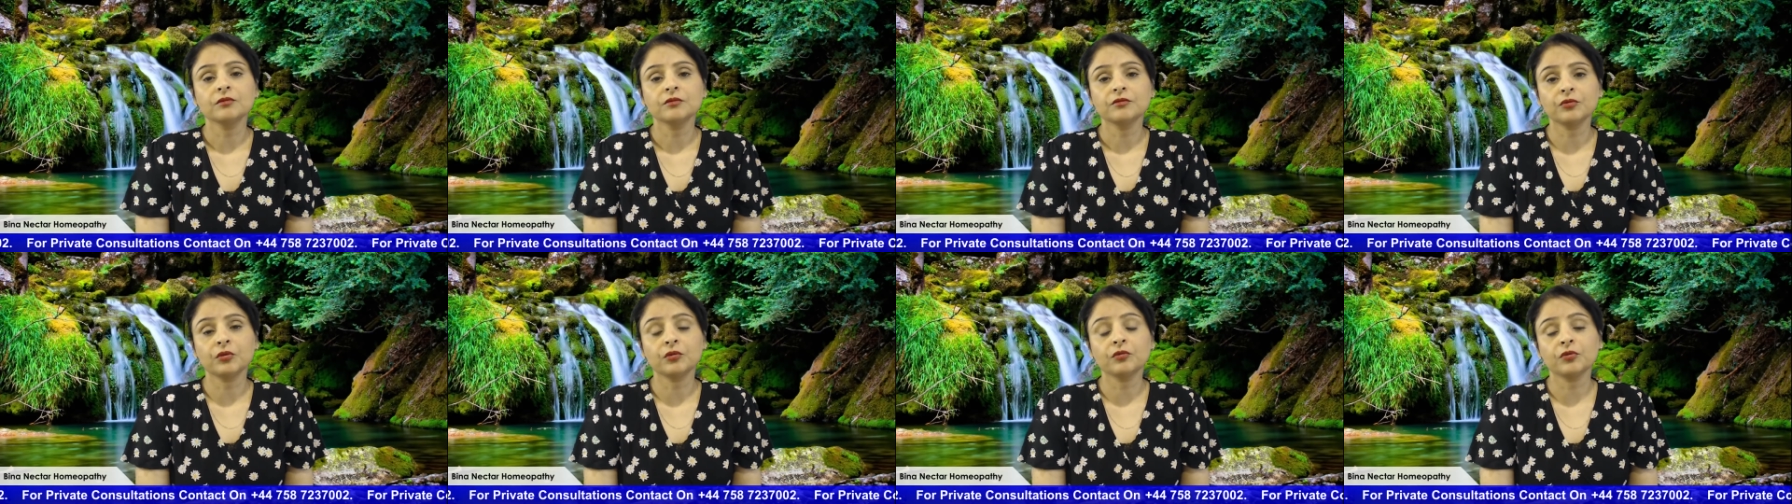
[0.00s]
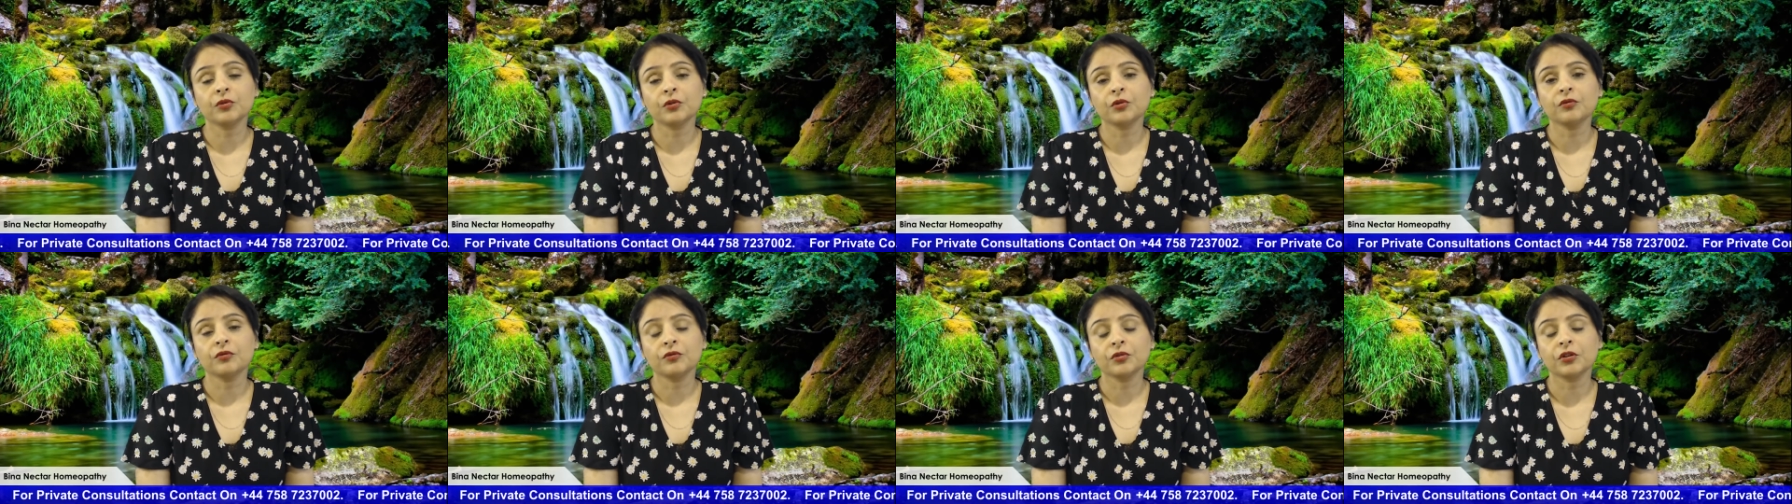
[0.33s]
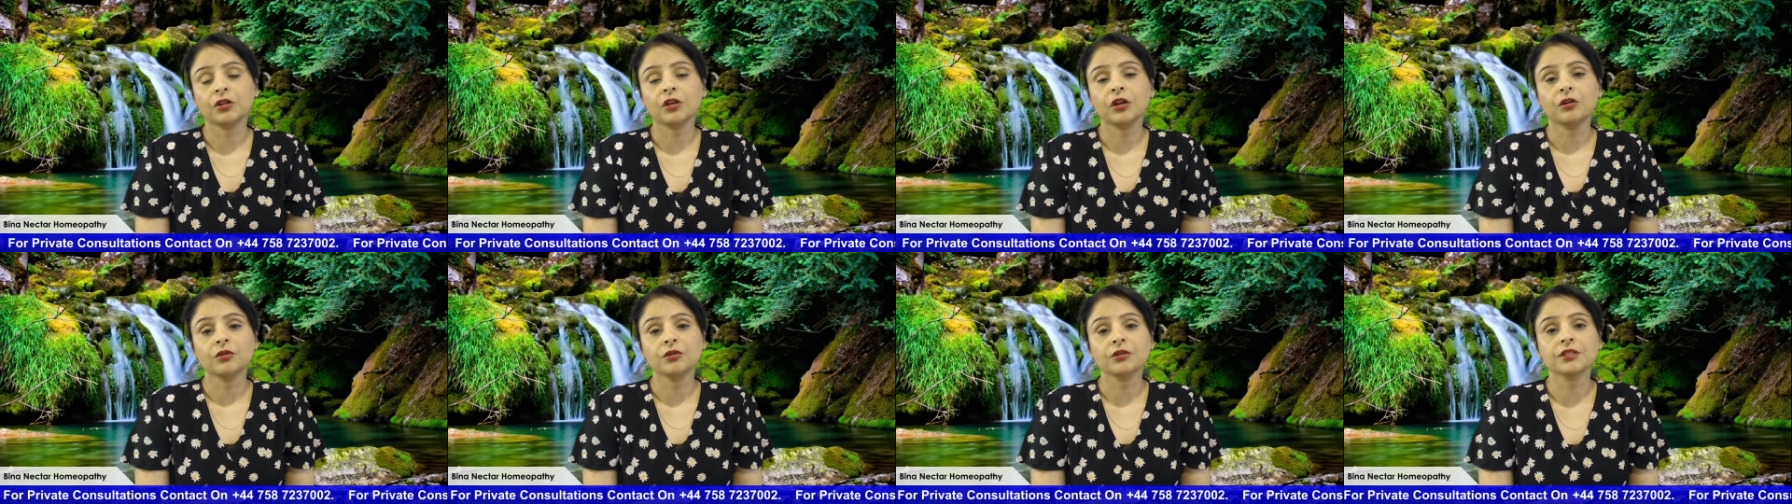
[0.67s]
for the
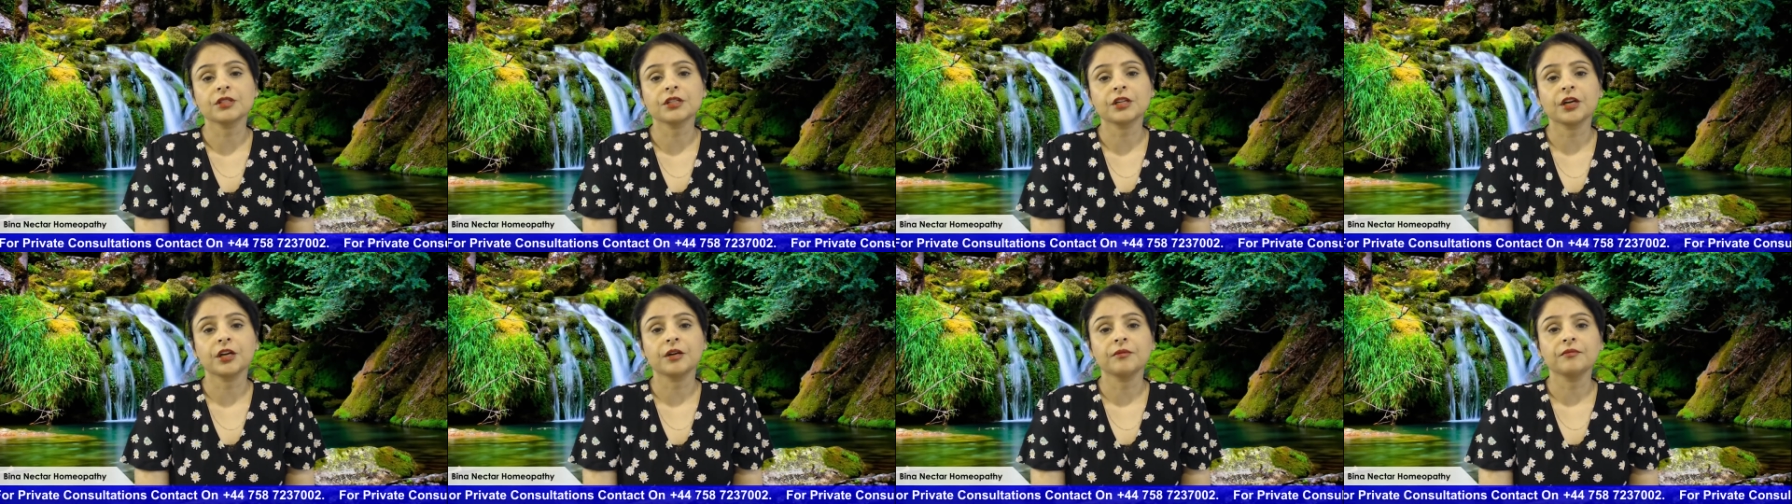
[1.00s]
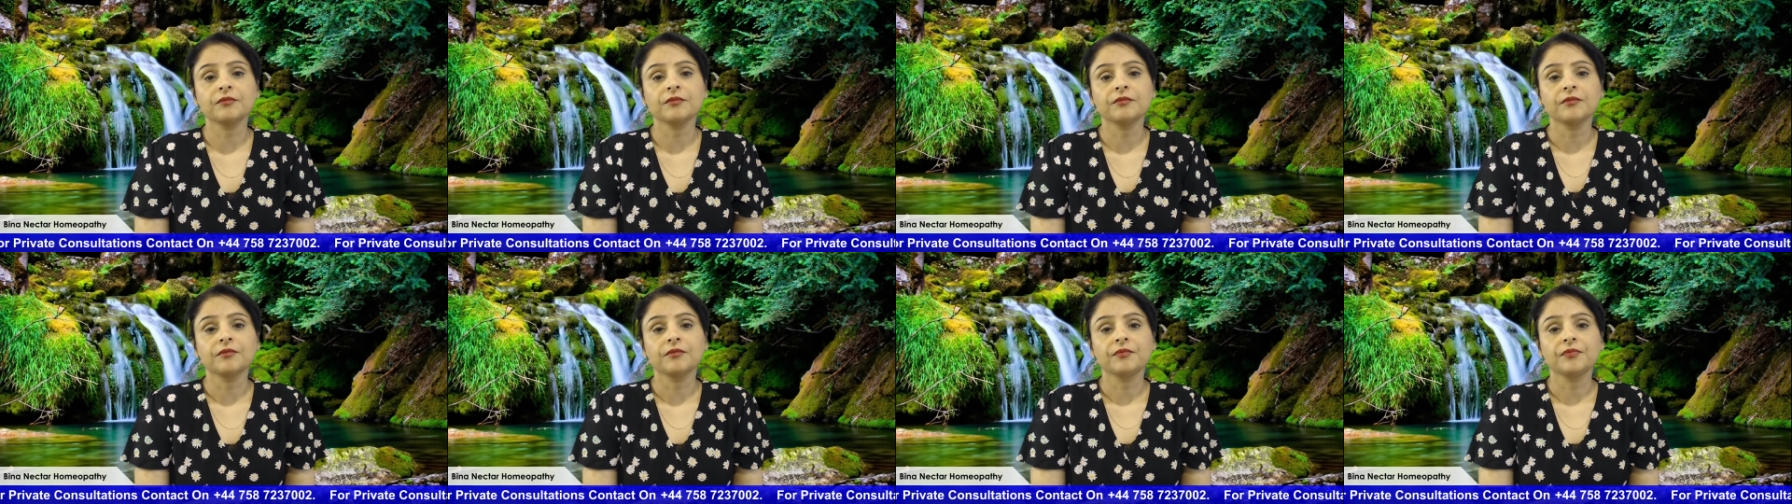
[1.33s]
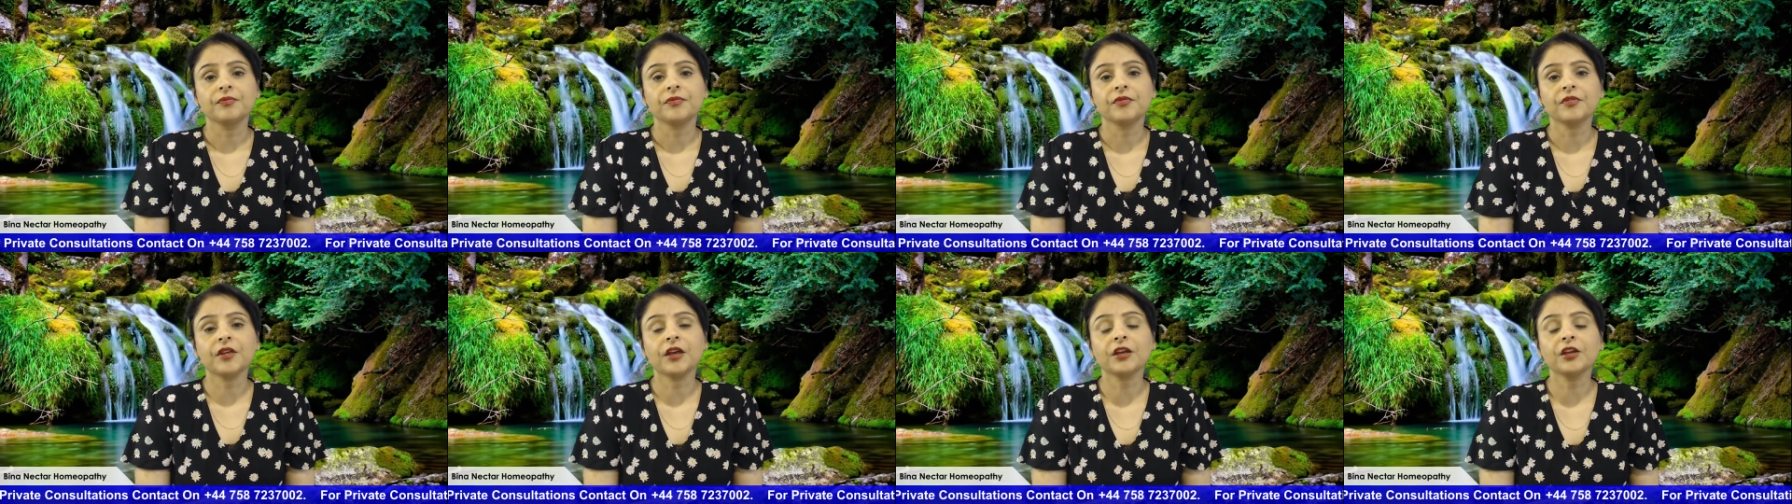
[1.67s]
longer term.
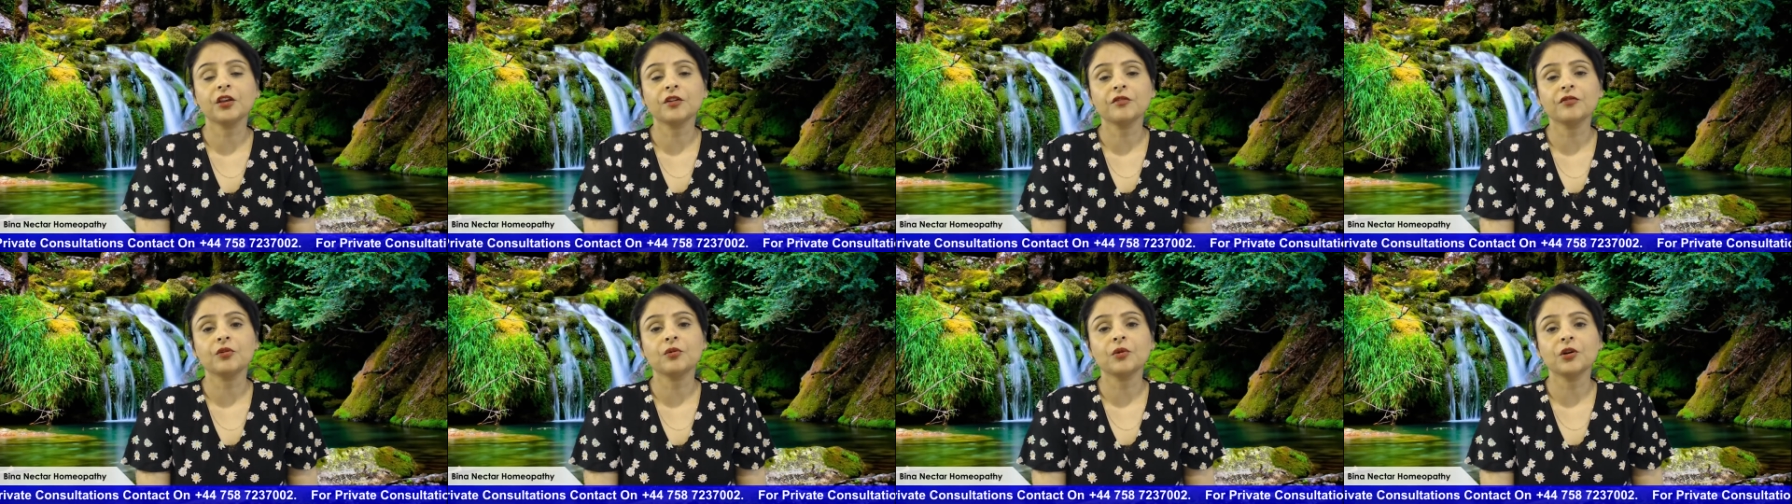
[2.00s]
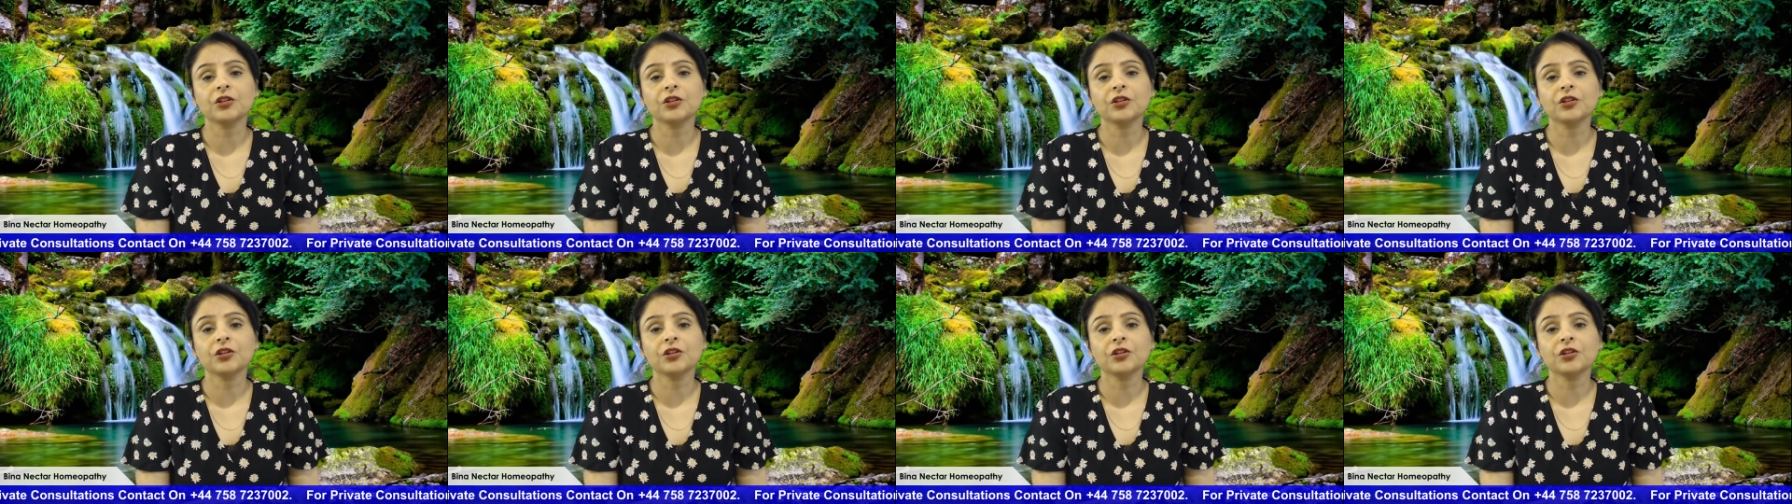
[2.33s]
Thank you for